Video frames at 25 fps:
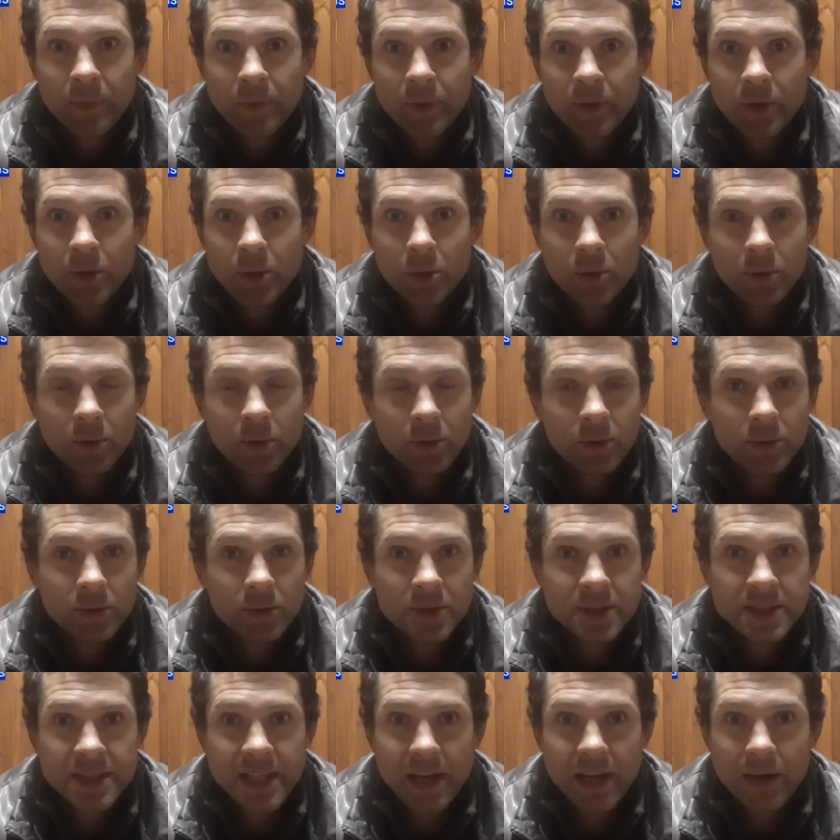your
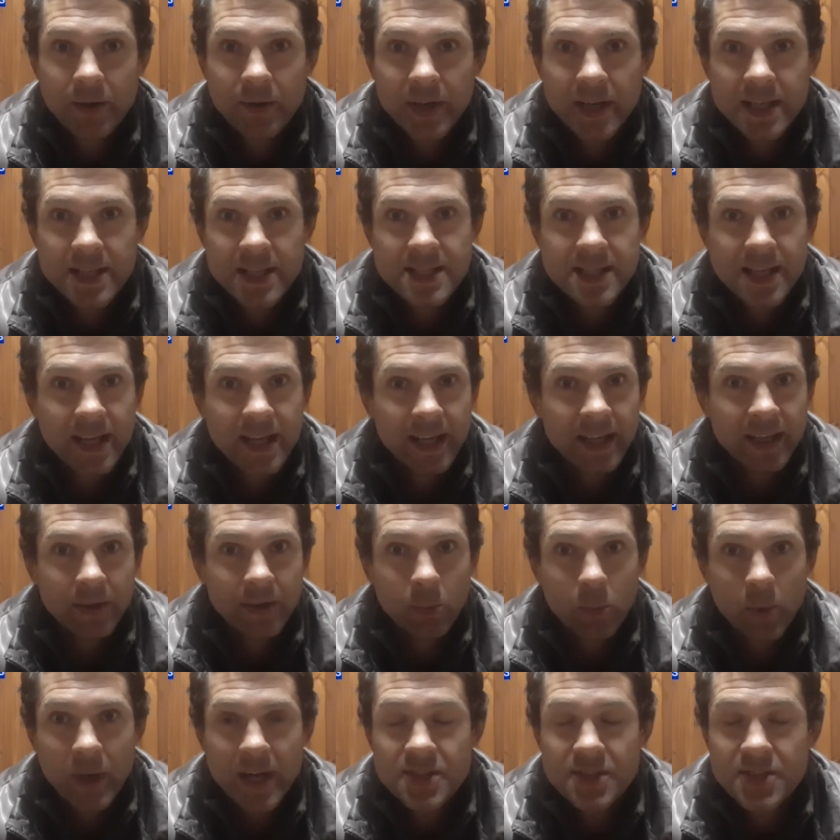salaries
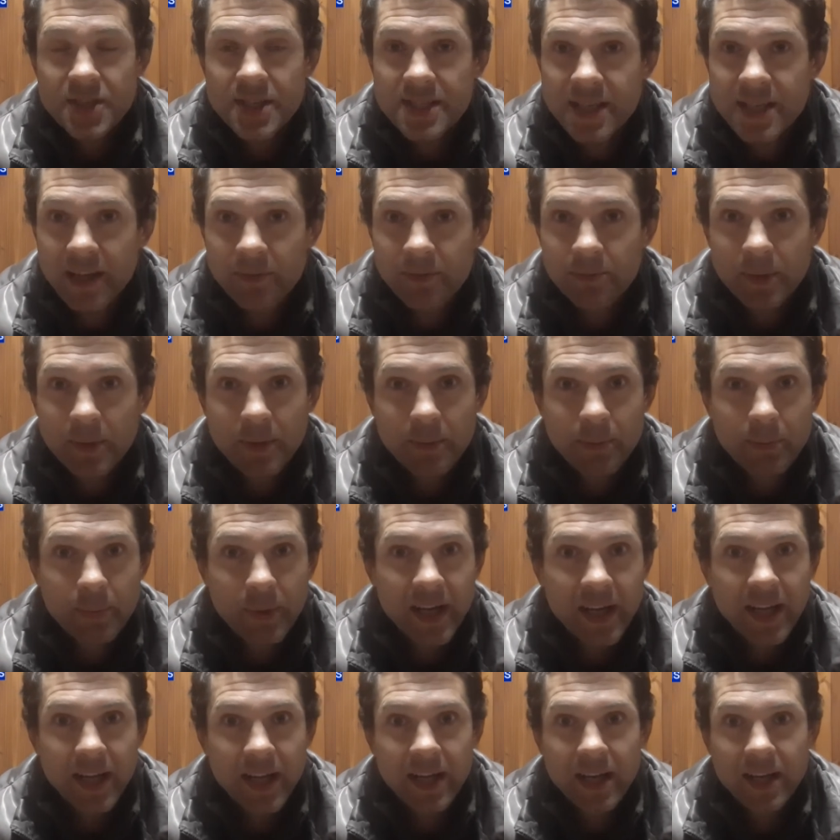and wages have been
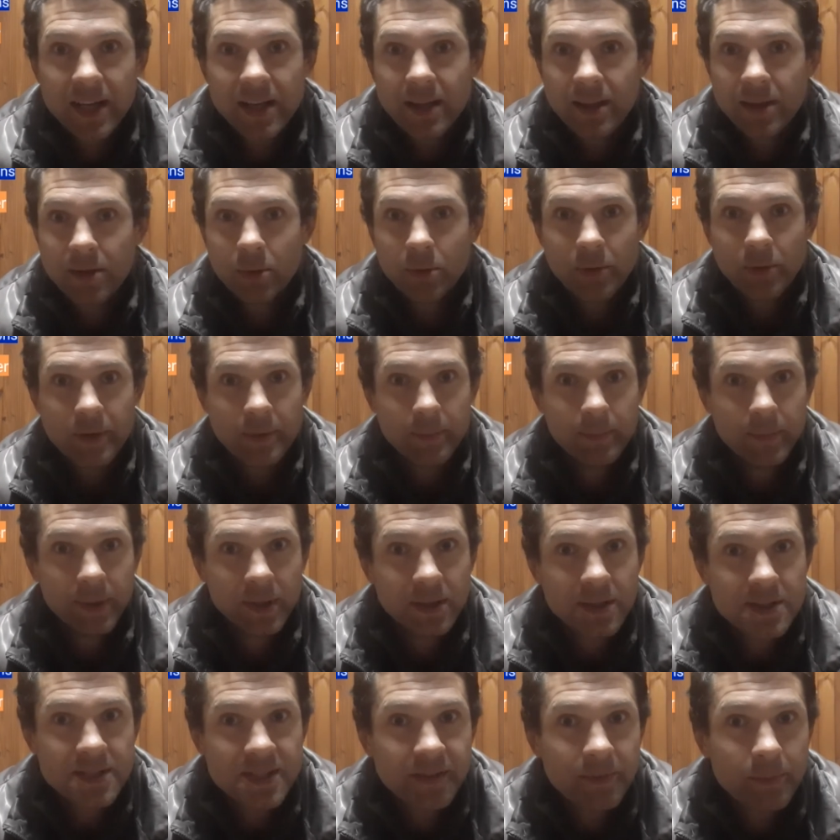paid, all the
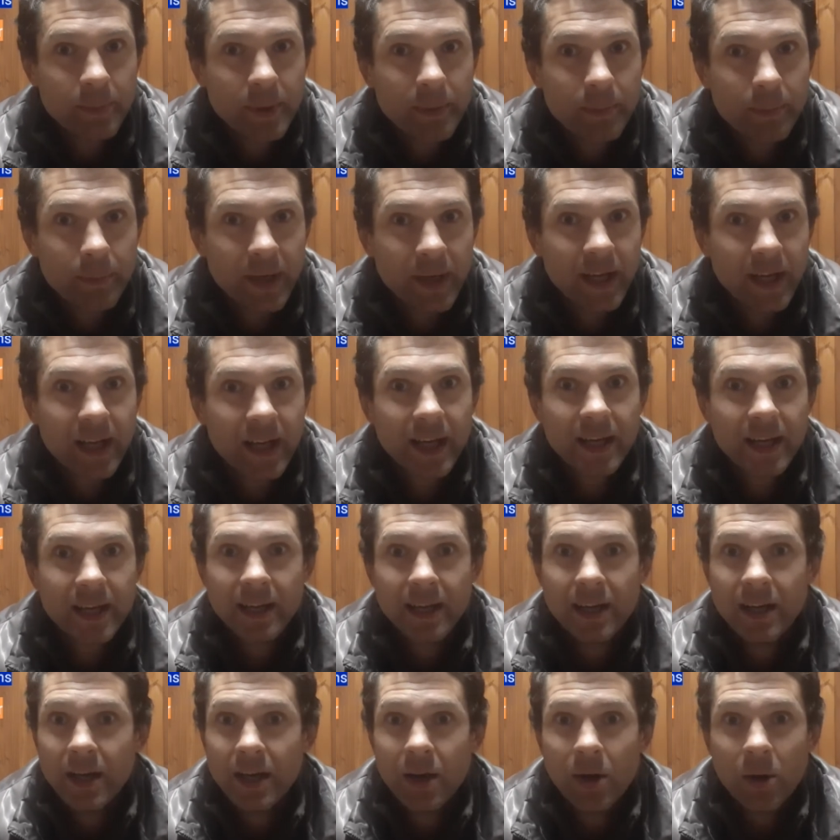bills have been paid,
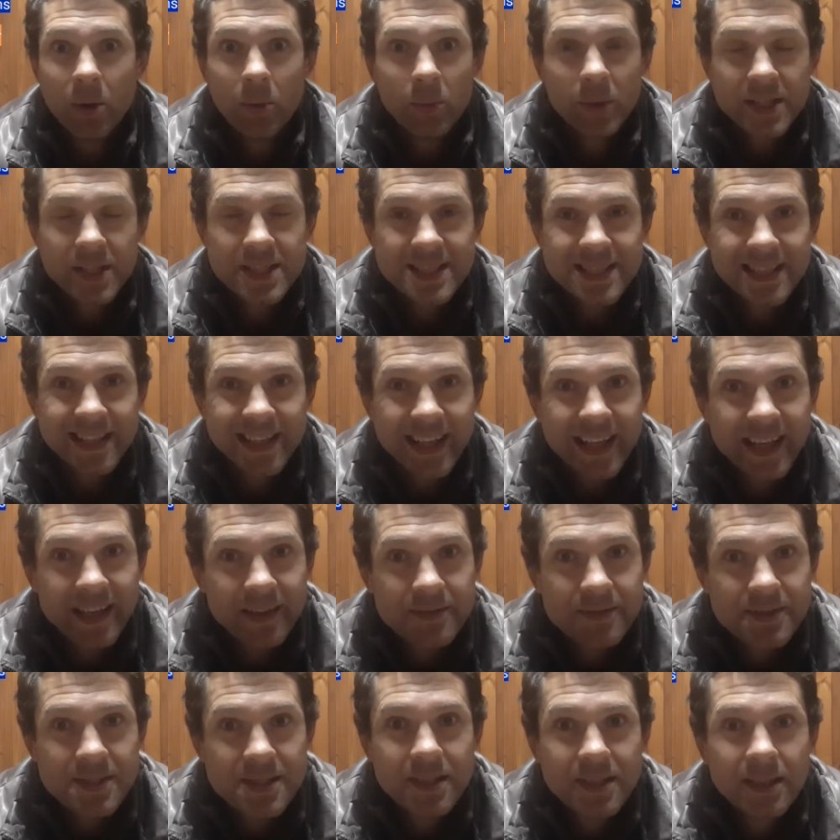what's
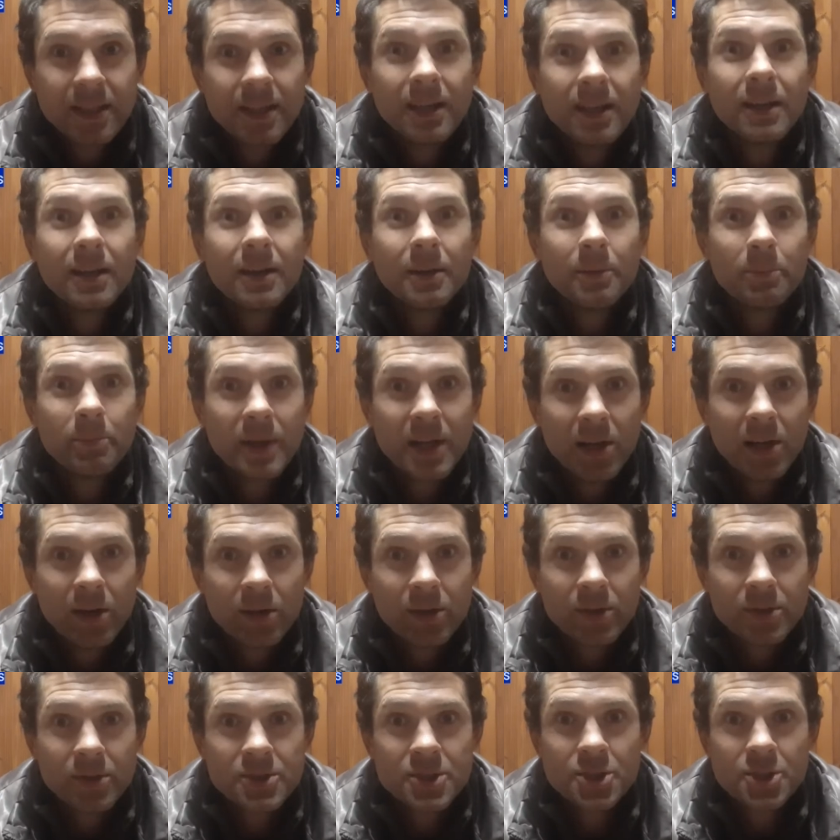left
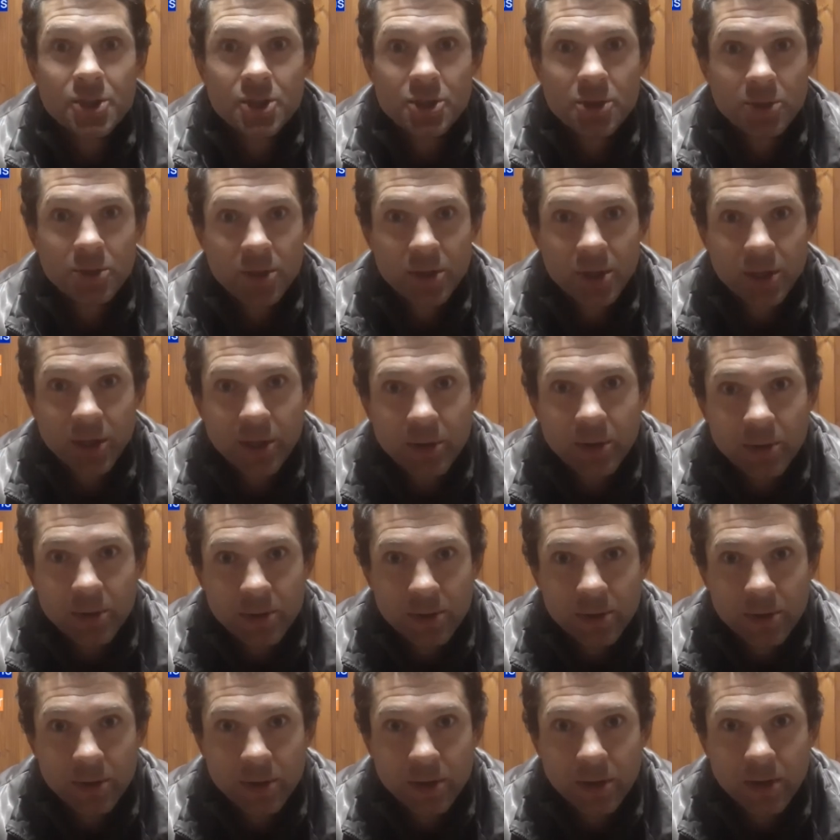belongs to you.
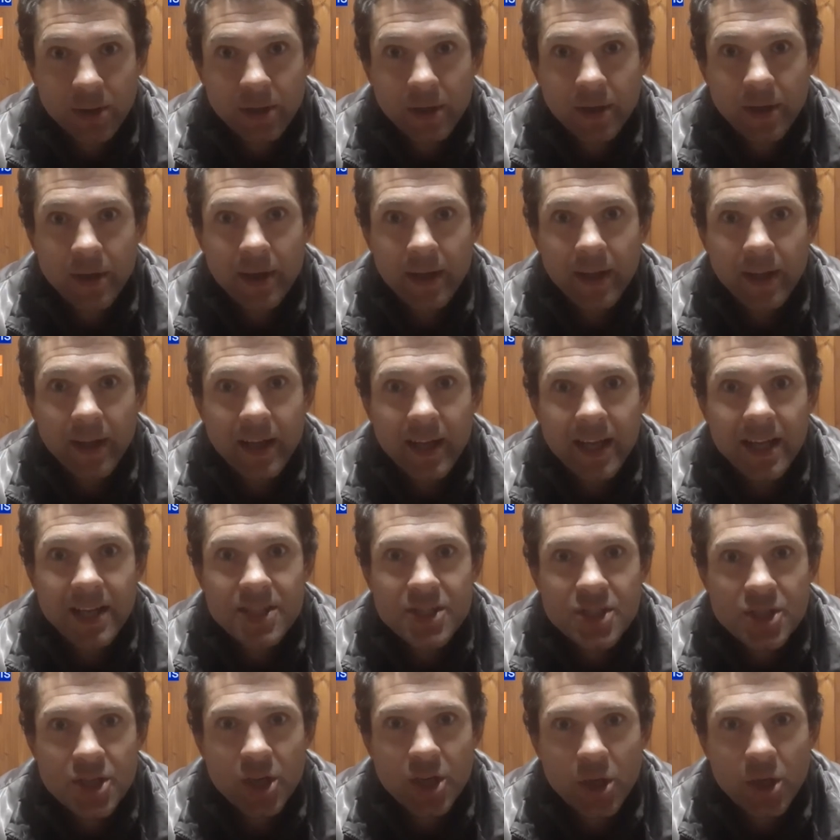
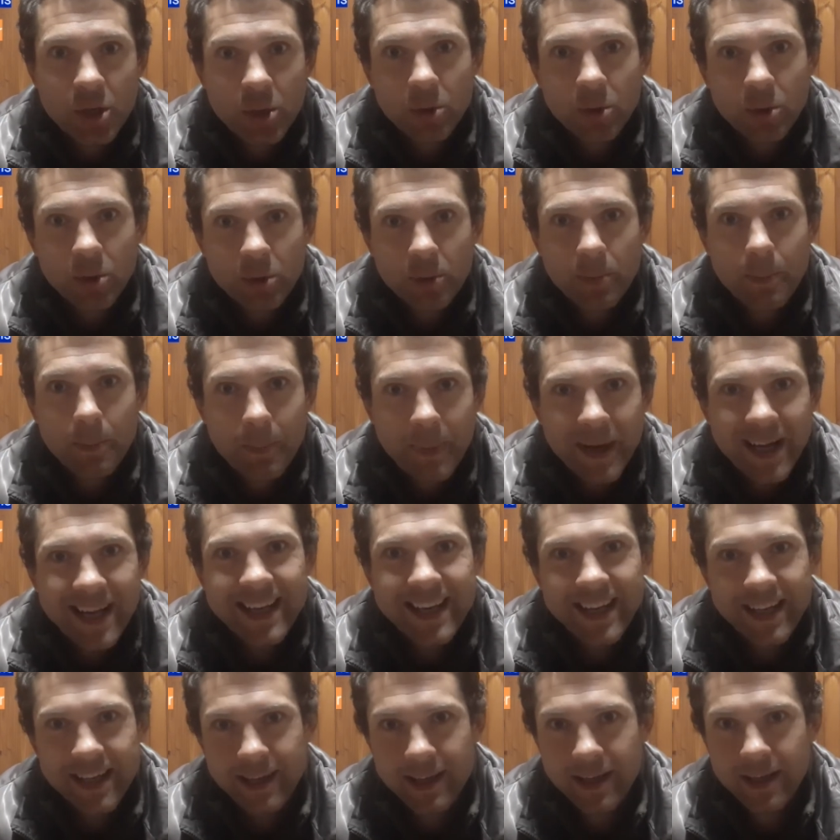It's your
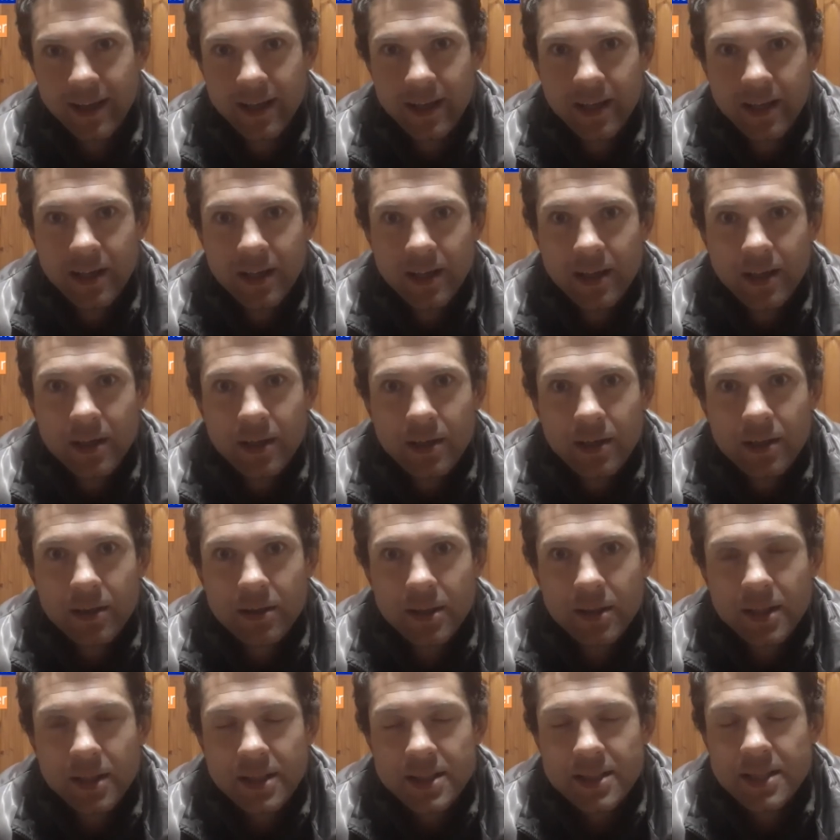money.
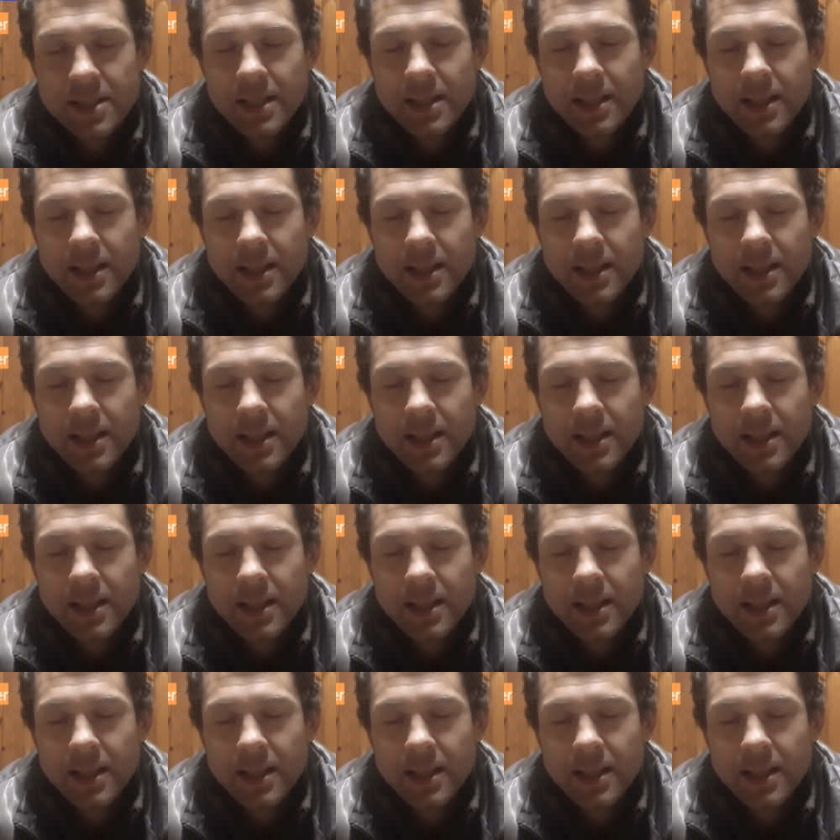Right.